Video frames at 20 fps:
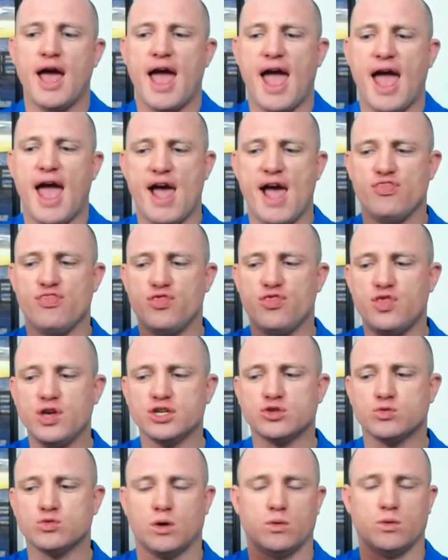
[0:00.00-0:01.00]
and
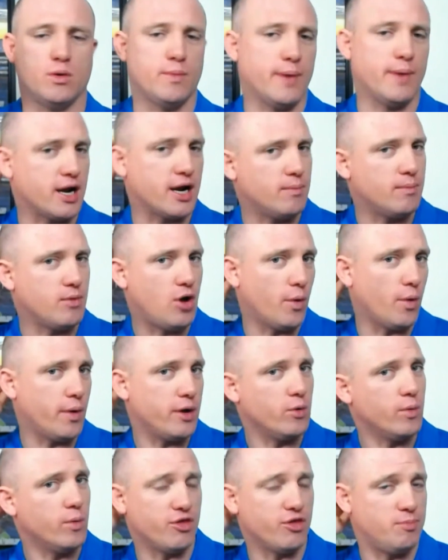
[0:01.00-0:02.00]
this one we wound up
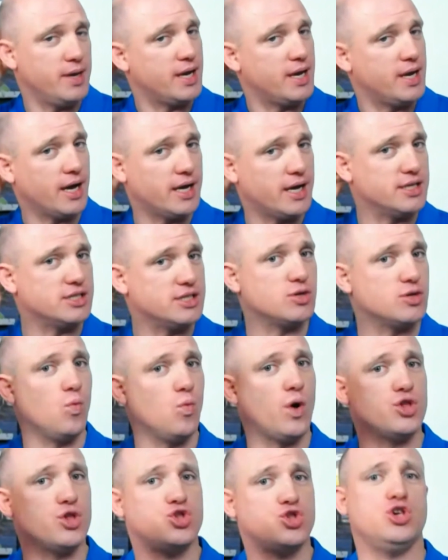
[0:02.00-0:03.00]
going with because
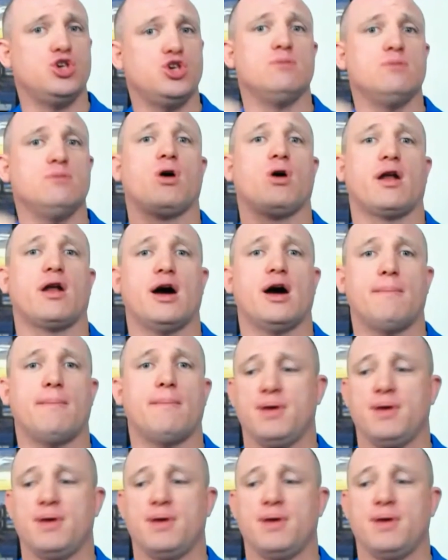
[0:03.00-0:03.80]
what she brought up